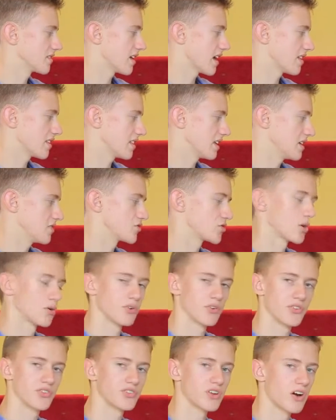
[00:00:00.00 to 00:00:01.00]
that the
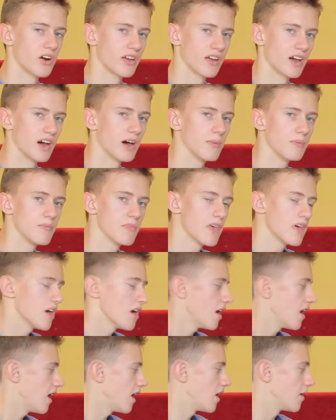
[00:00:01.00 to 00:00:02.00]
drone is starting up.
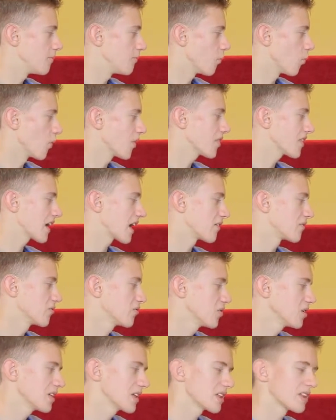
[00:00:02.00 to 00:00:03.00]
One thing I
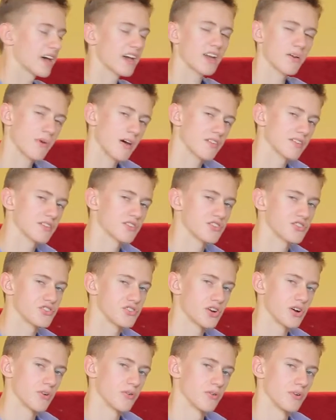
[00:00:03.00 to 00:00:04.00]
really like about this
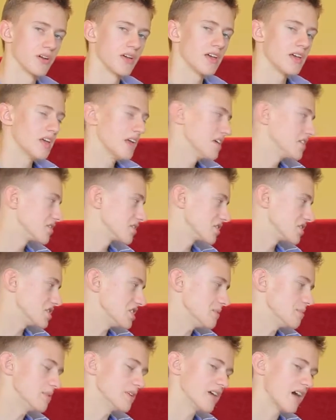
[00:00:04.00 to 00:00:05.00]
drone is the
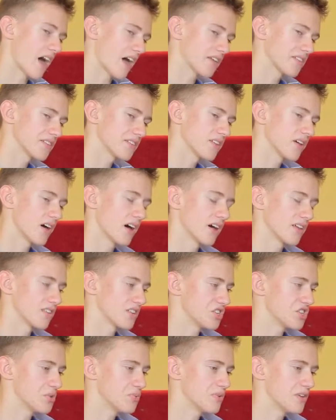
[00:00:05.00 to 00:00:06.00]
GPS.
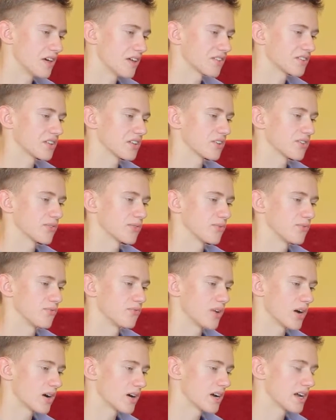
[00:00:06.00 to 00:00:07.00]
The GPS is
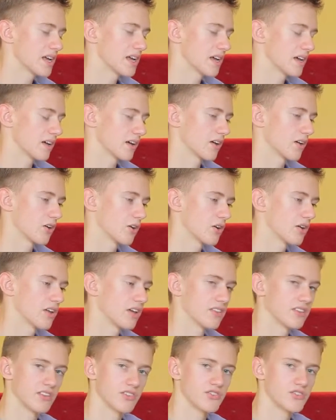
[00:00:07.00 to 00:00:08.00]
very good
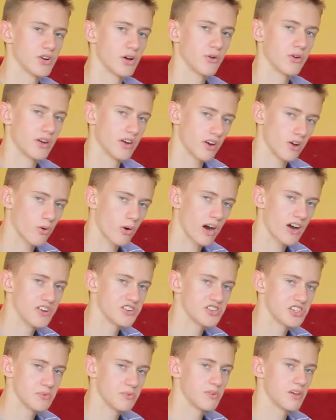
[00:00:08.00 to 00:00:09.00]
in this drone. It
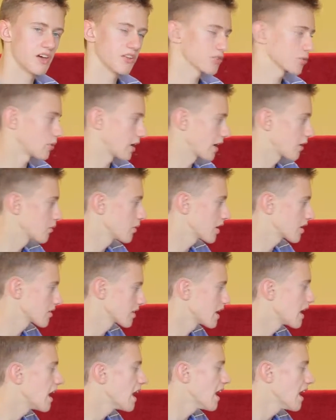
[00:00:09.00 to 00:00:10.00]
acquires GPS quite
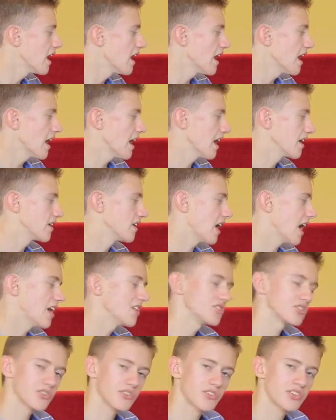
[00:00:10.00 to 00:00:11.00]
quickly. And
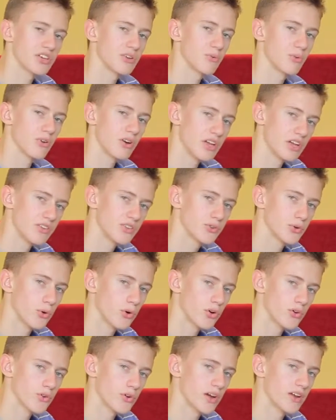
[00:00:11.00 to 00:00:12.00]
as you can see, we're
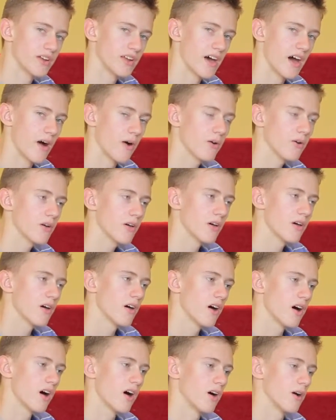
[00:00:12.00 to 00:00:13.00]
indoors right now,
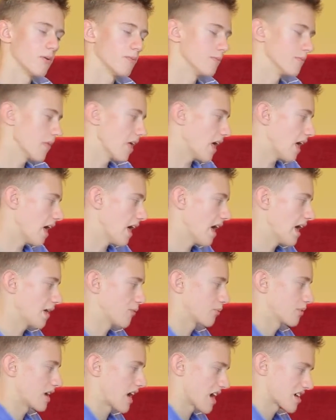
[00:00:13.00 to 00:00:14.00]

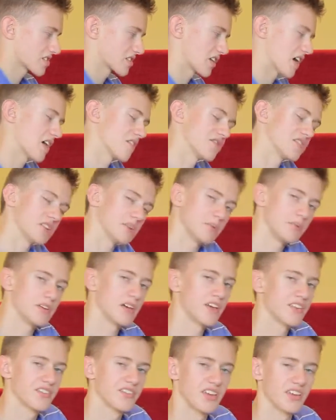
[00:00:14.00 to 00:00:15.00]
and we actually have
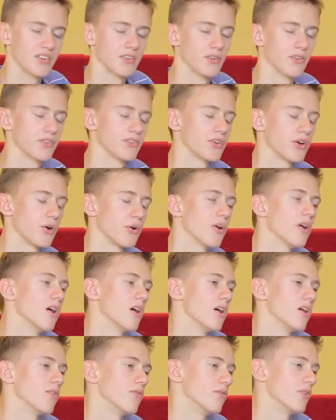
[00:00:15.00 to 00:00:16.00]
GPS signals. So
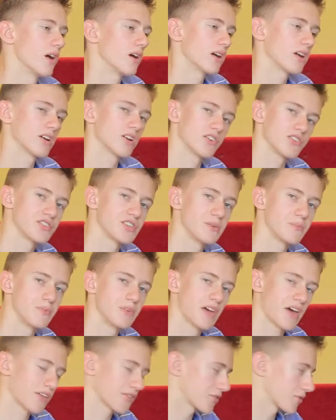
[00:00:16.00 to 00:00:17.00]
very good
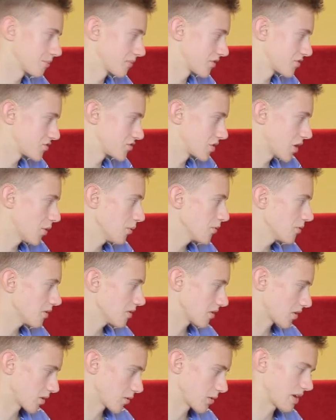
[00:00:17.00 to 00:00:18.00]
GPS from this drone.
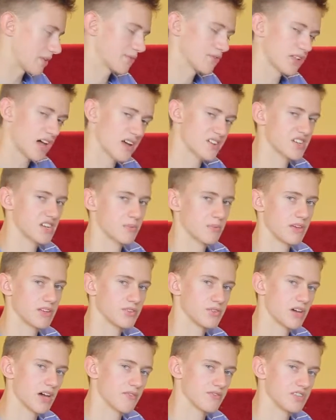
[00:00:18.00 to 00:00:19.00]
Green flashing
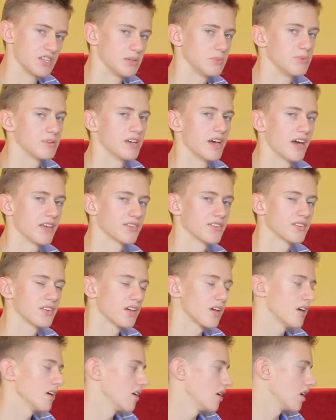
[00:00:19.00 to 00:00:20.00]
means you have GPS
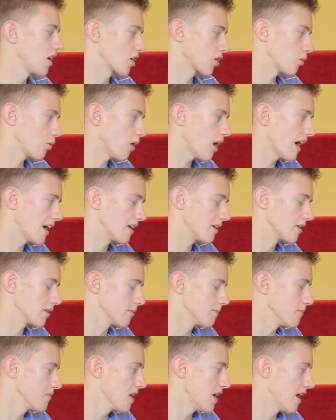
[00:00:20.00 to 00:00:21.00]
acquired,
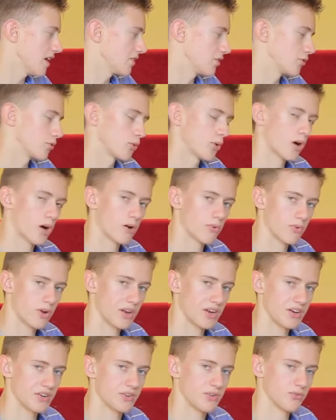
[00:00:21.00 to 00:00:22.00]
and you are
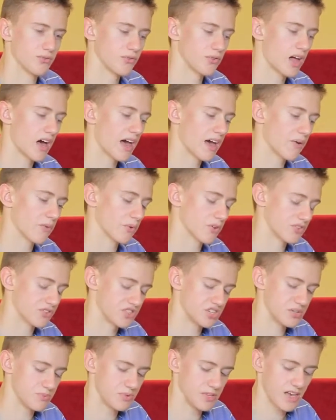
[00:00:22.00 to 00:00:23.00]
ready to fly it
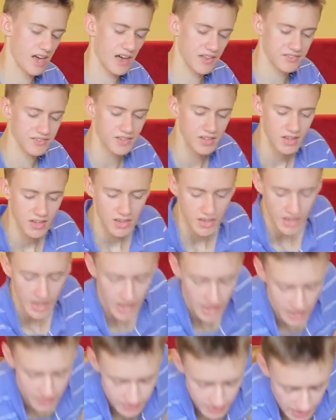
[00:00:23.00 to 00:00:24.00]
with GPS.
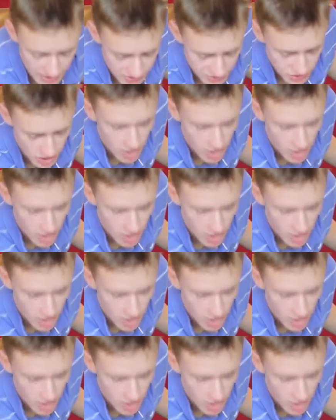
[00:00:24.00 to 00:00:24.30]
And that is